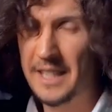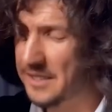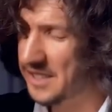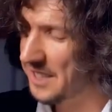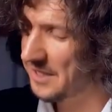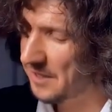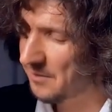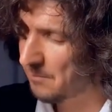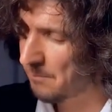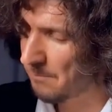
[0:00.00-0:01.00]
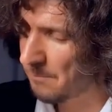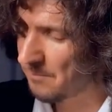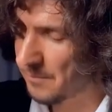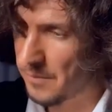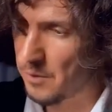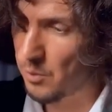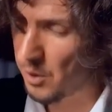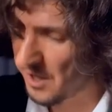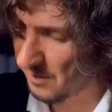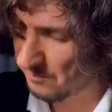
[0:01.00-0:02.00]
S90.
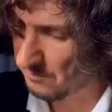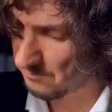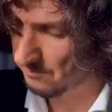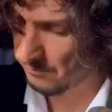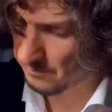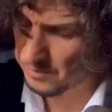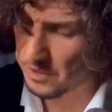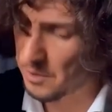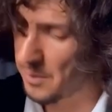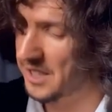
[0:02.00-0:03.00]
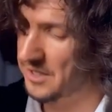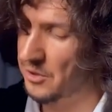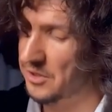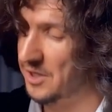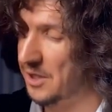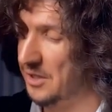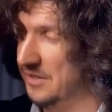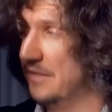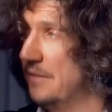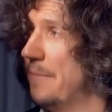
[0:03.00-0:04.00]
Well, those are my
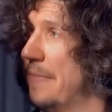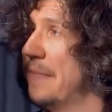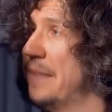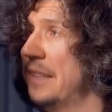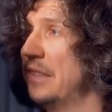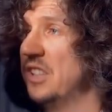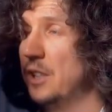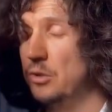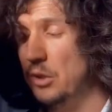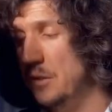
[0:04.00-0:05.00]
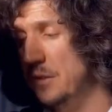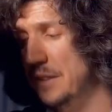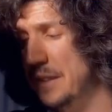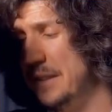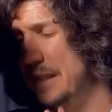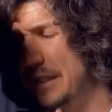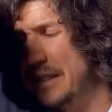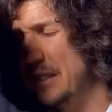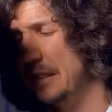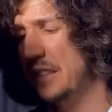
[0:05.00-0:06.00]
associations. In general, this
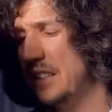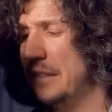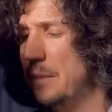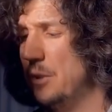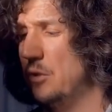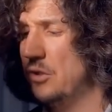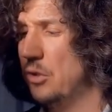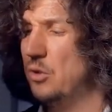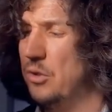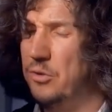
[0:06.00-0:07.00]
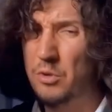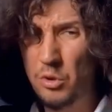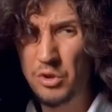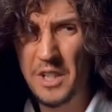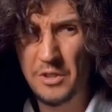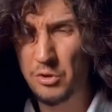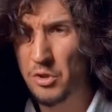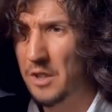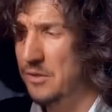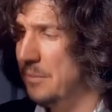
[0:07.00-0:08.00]
is indeed the most truthful yet
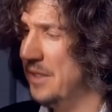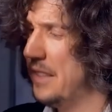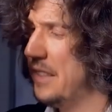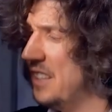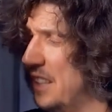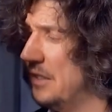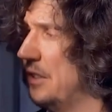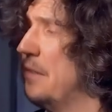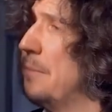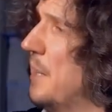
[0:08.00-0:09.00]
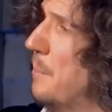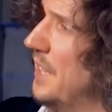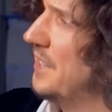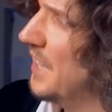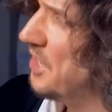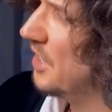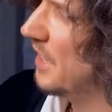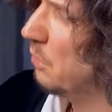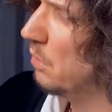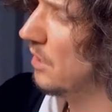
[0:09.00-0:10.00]
soft presentation which I
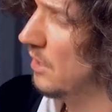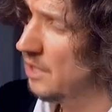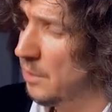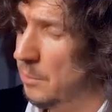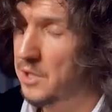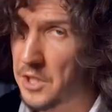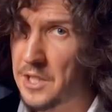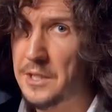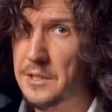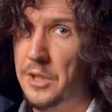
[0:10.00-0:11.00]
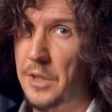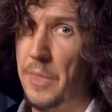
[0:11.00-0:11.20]
personally appreciated.